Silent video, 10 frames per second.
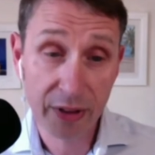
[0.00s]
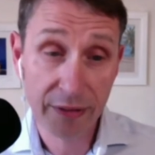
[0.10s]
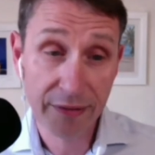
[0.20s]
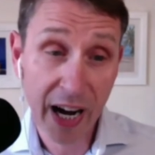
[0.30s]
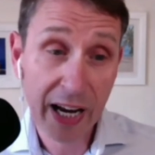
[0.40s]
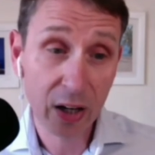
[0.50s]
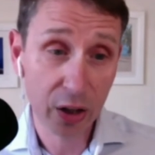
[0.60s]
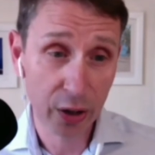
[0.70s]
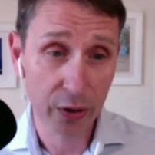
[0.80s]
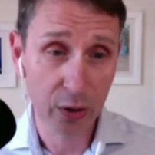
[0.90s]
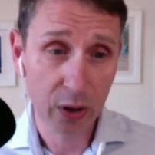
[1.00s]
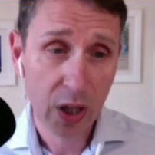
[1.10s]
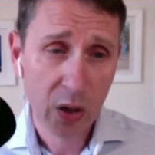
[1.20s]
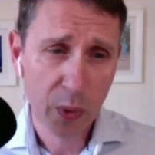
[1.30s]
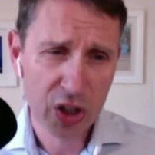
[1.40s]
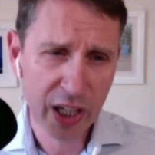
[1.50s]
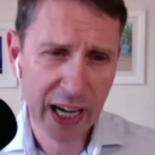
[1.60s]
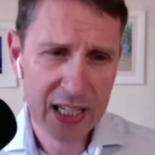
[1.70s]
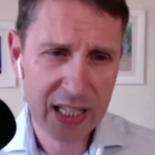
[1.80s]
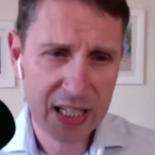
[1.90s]
the final hurdle which I
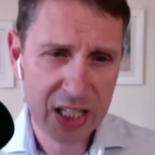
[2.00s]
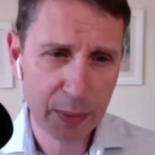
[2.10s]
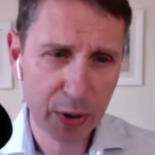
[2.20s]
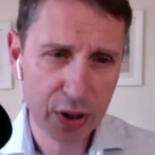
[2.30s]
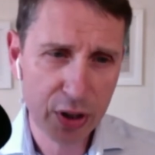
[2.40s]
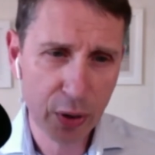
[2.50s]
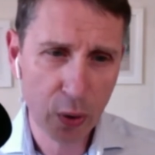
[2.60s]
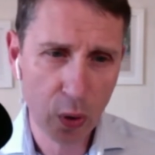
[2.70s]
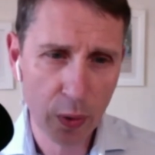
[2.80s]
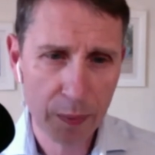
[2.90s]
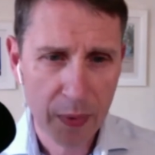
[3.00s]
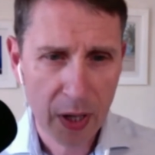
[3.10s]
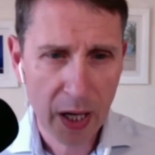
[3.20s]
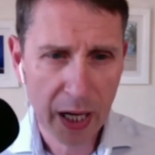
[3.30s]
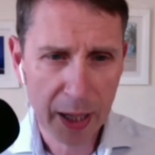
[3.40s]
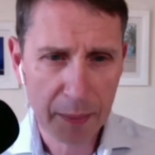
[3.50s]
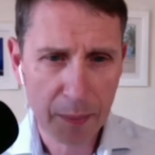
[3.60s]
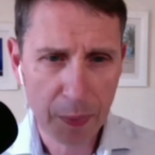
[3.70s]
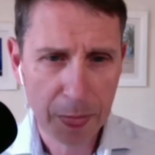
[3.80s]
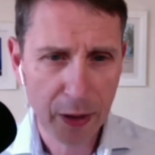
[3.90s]
guess is similar to your um,